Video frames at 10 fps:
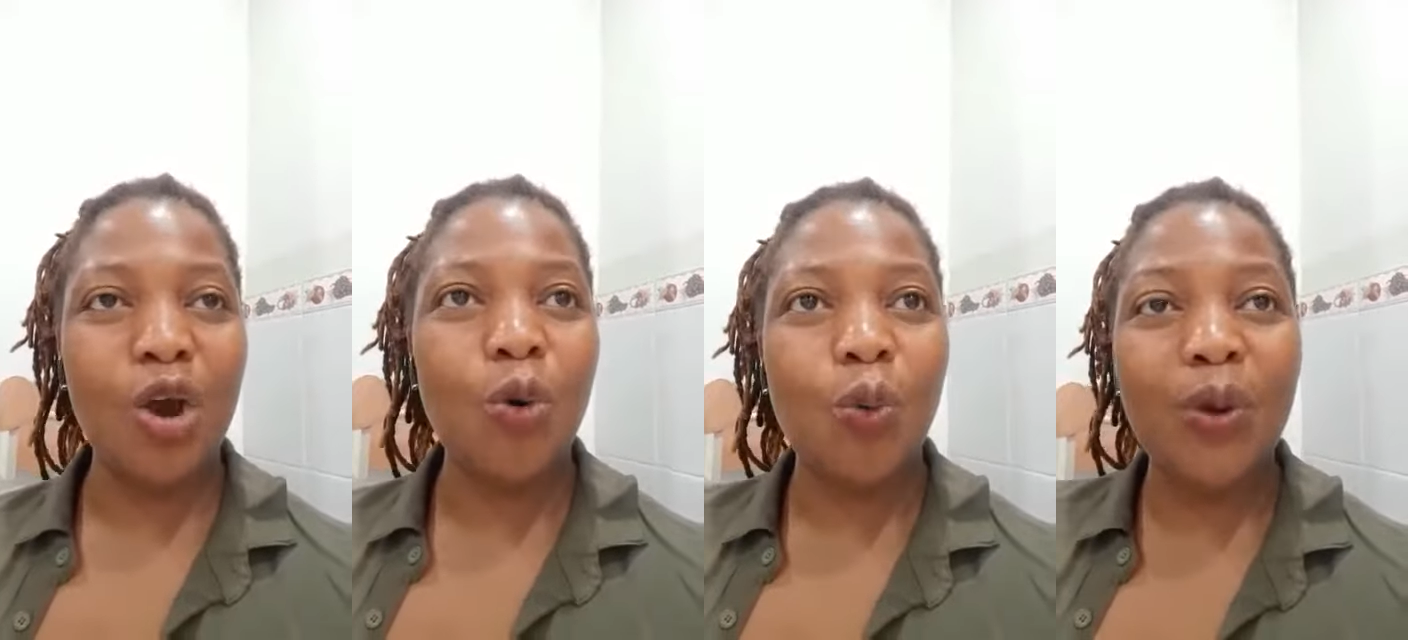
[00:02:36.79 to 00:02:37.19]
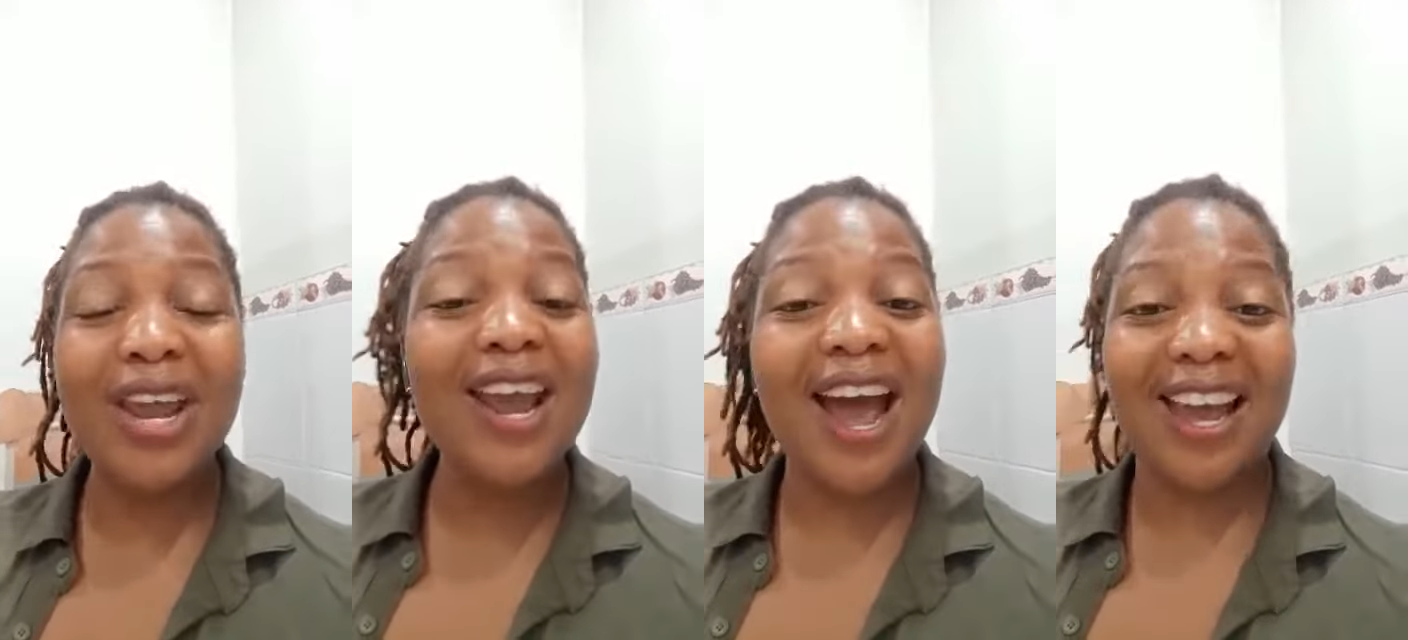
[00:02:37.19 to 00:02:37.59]

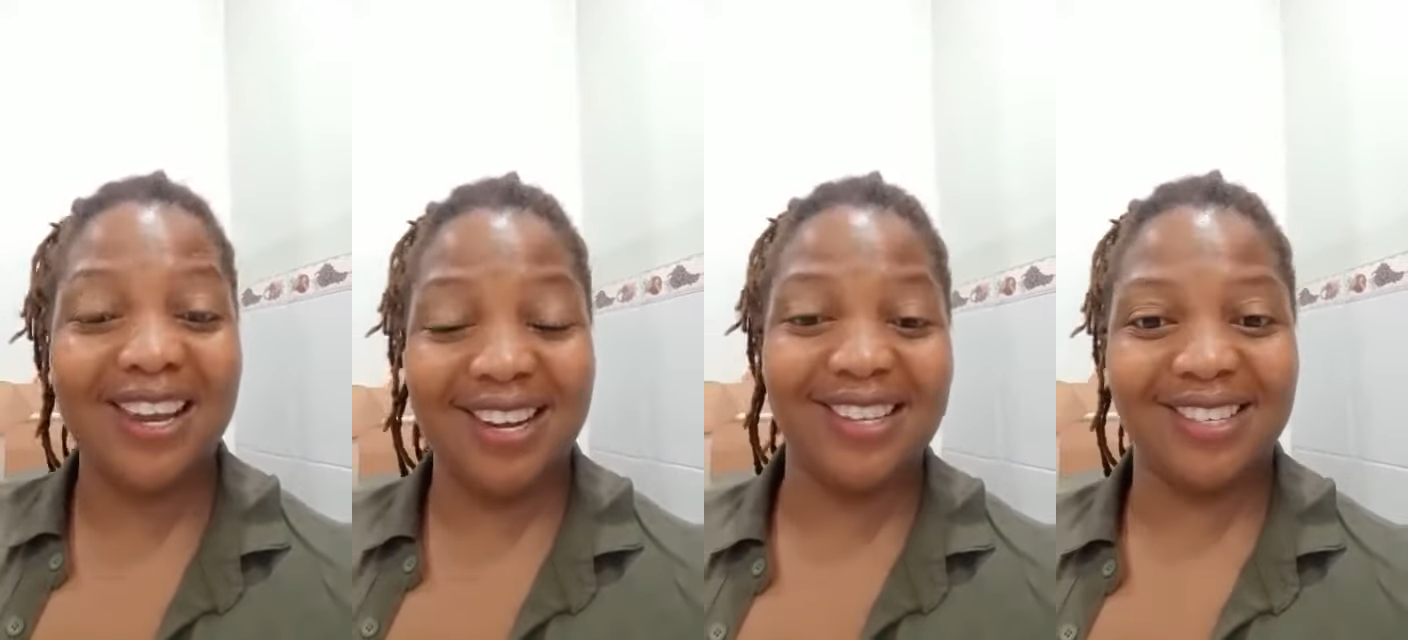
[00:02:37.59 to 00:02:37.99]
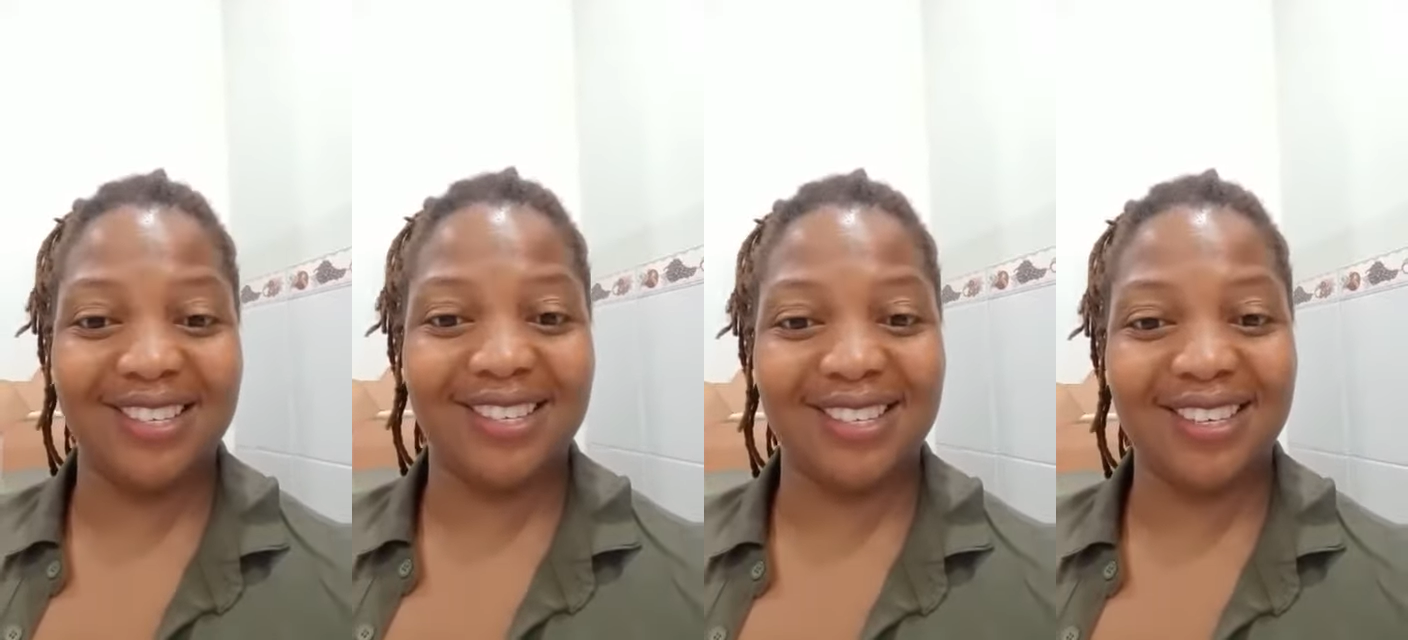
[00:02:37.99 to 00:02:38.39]
We are
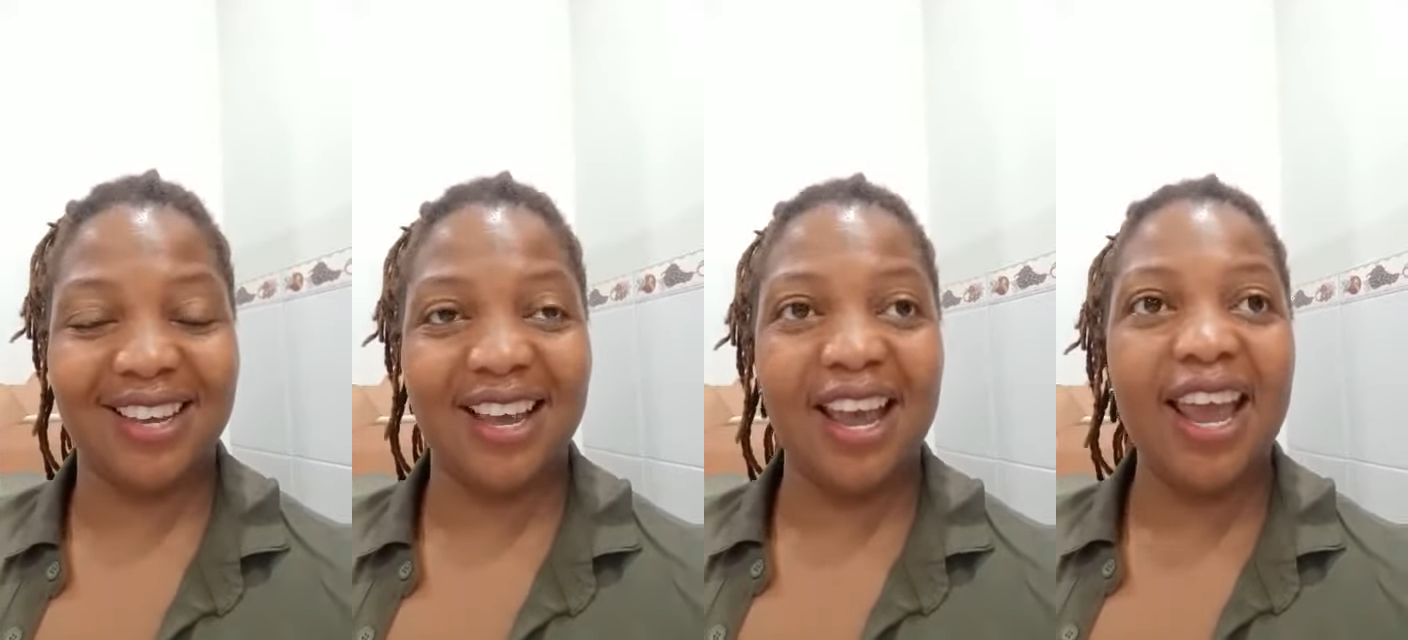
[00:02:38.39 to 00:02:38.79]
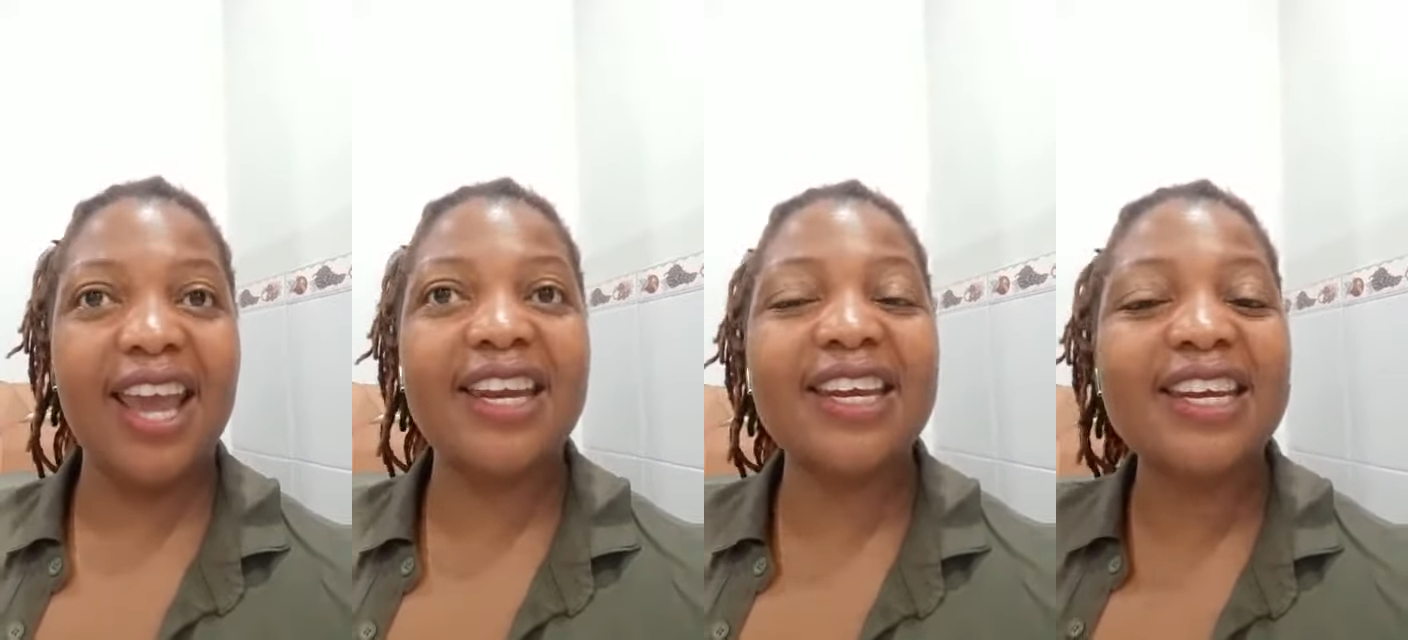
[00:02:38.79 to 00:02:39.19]
his,
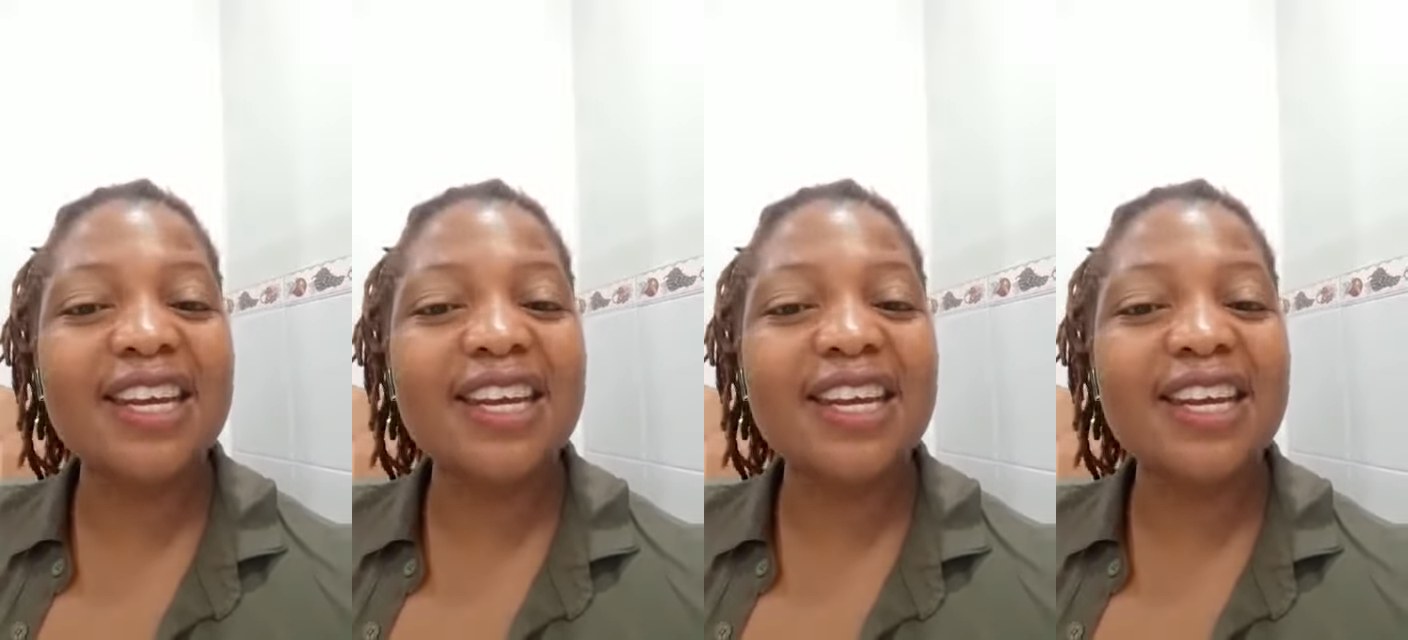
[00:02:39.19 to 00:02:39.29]
and in